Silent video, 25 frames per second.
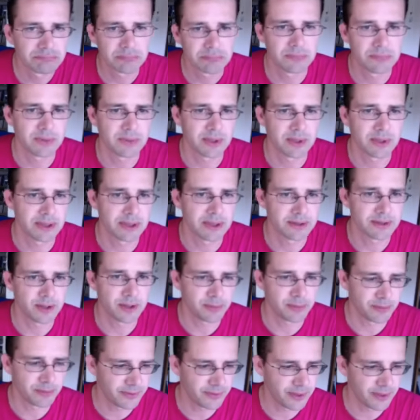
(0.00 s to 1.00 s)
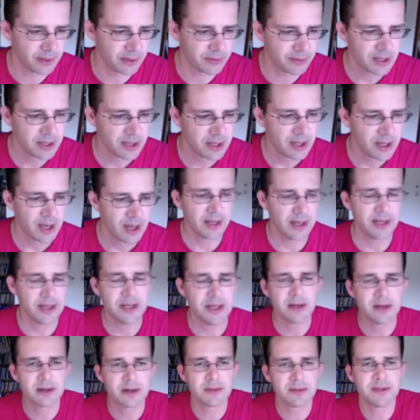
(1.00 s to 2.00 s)
nice open file. And
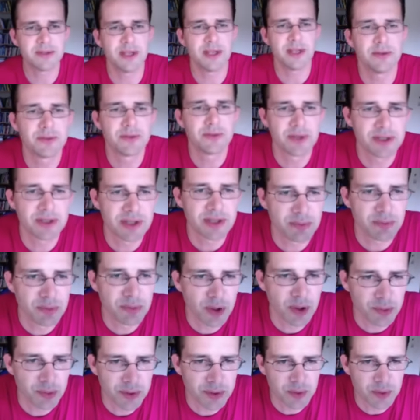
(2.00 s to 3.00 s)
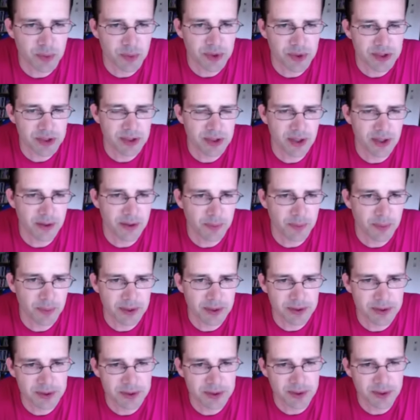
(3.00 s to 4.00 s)
here comes the interesting moment, which I
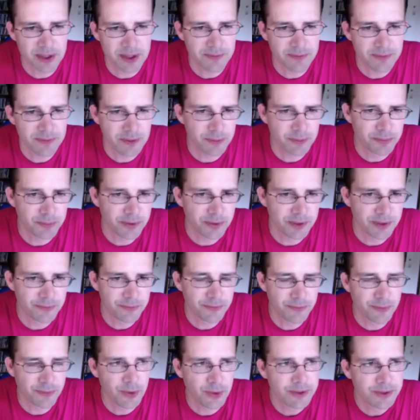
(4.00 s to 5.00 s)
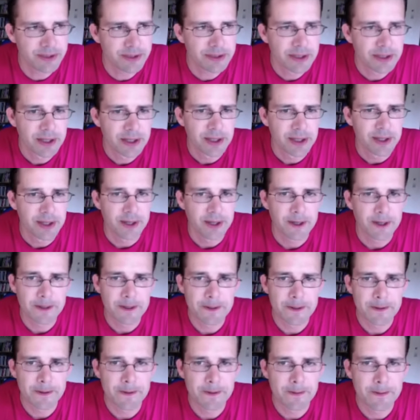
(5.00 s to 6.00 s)
want to give you a brief thought.
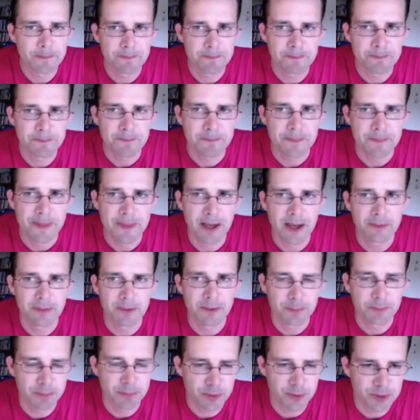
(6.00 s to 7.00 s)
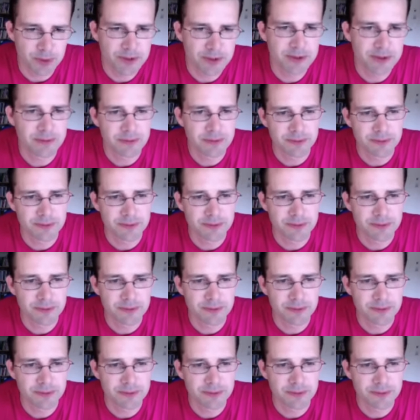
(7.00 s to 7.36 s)
Um, I will pause